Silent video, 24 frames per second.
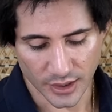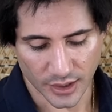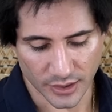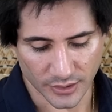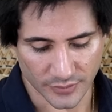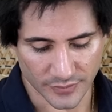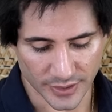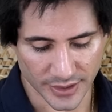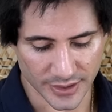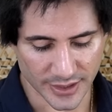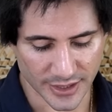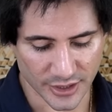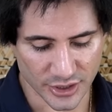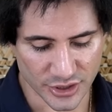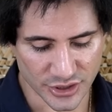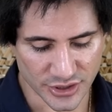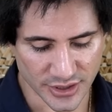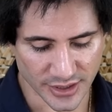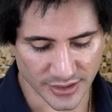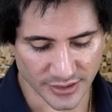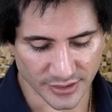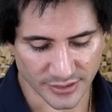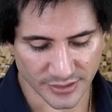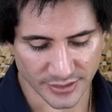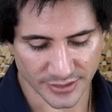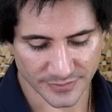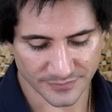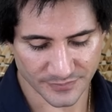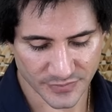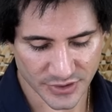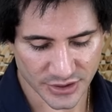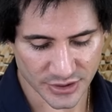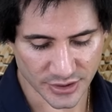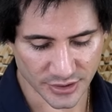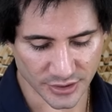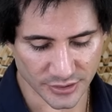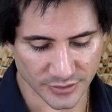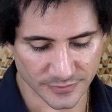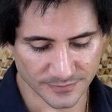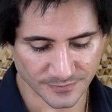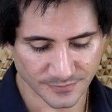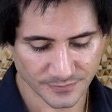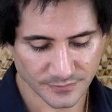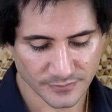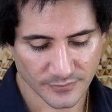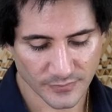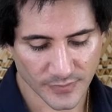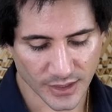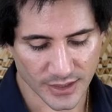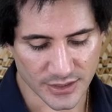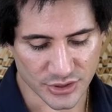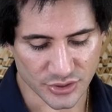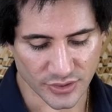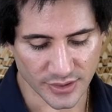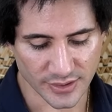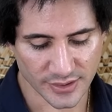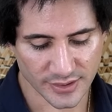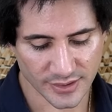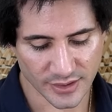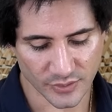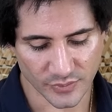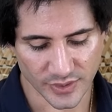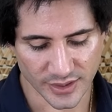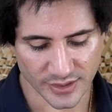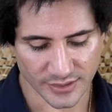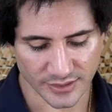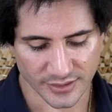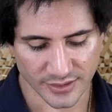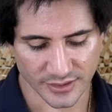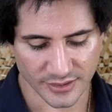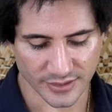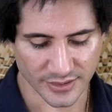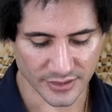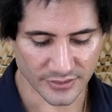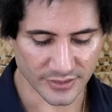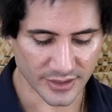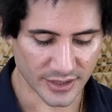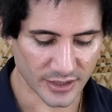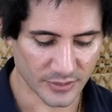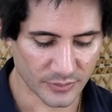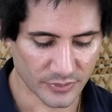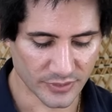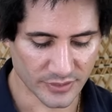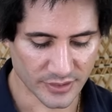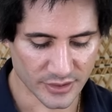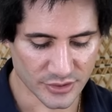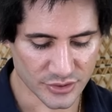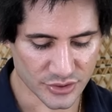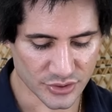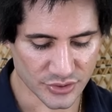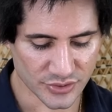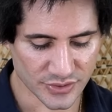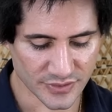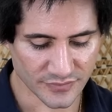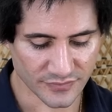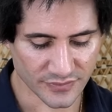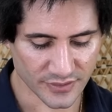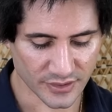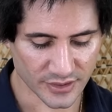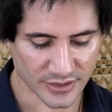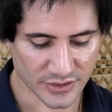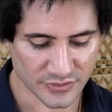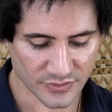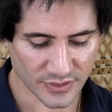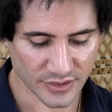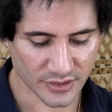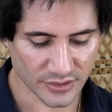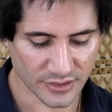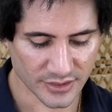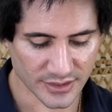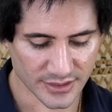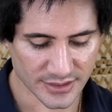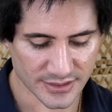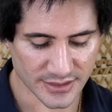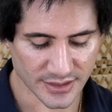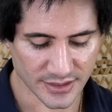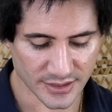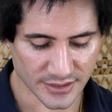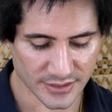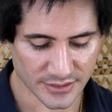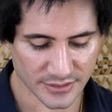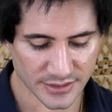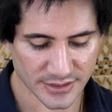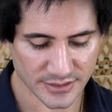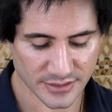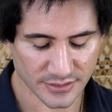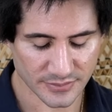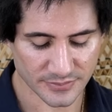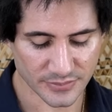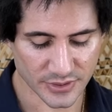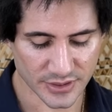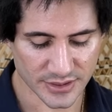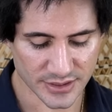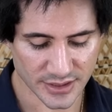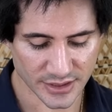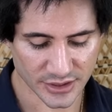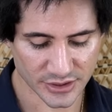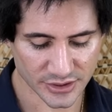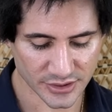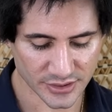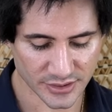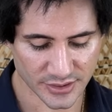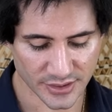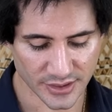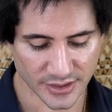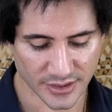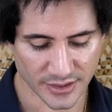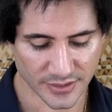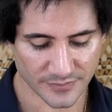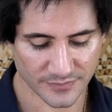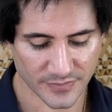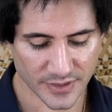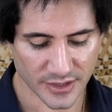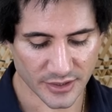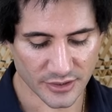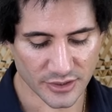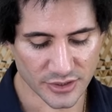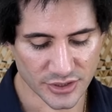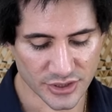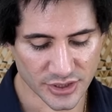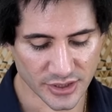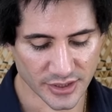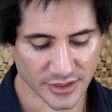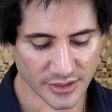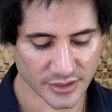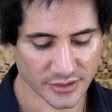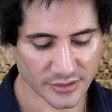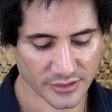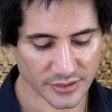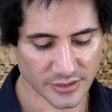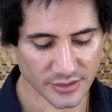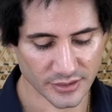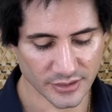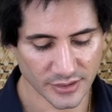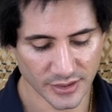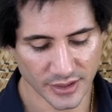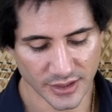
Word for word: Right, energetically. So is there anything that we can clear that will help with intrusive thoughts regarding Zane's protection? Yeah, energetic, okay.